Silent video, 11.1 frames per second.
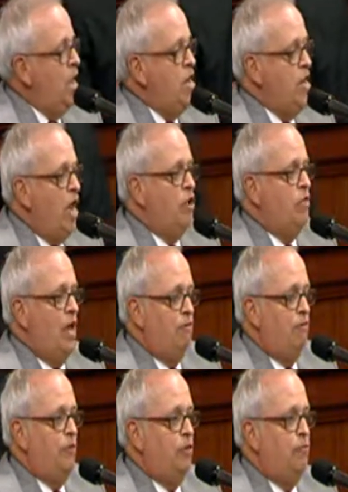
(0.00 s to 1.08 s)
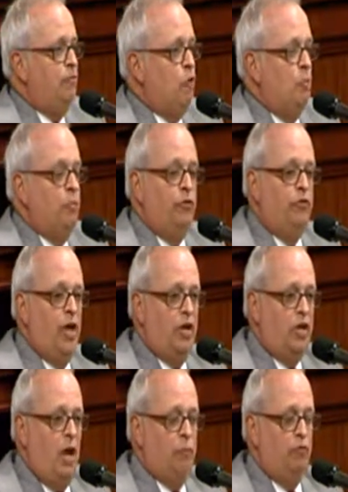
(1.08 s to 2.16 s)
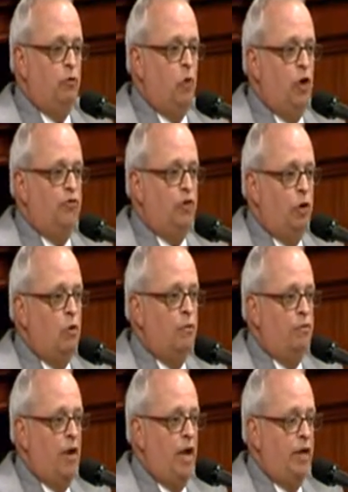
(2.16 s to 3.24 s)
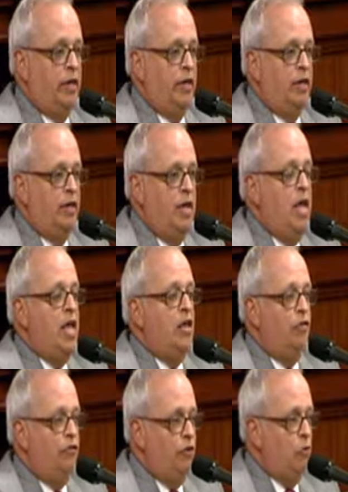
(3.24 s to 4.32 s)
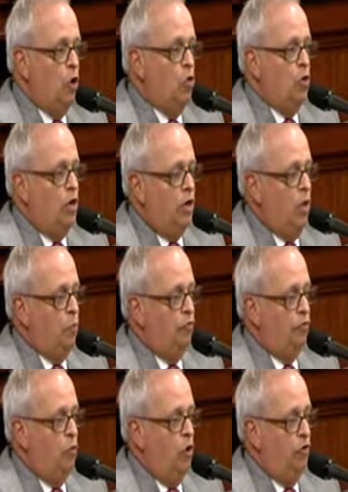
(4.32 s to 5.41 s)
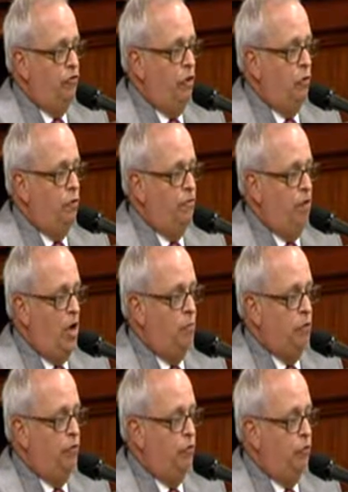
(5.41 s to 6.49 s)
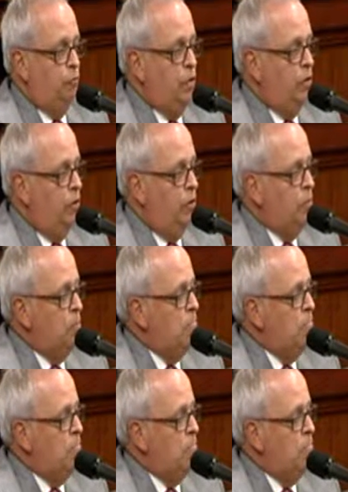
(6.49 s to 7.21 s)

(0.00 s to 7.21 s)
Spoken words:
None of that 54% comes to our general fund. Zero comes to our general fund, Mr. Speaker.